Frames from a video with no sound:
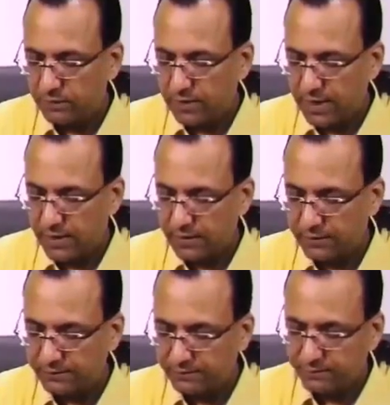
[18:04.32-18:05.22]
and
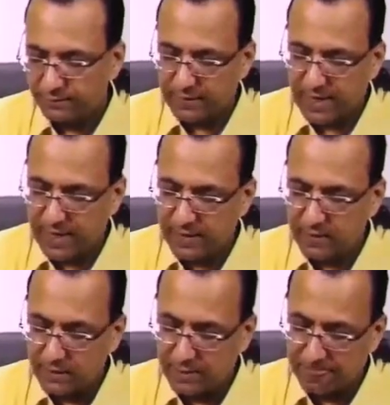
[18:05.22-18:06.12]

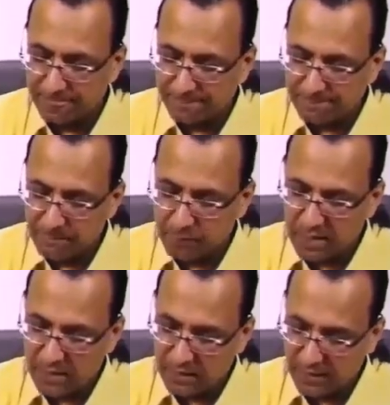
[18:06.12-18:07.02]

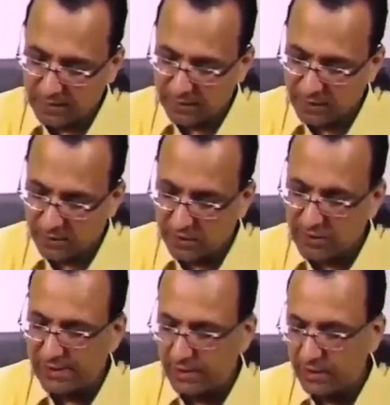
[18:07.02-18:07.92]
then there is this
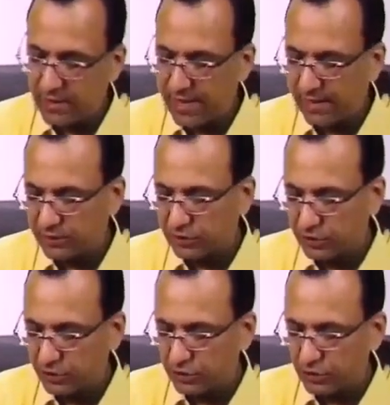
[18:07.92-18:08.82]
G
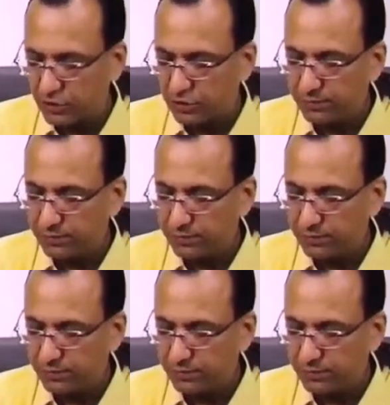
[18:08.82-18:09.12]
glands,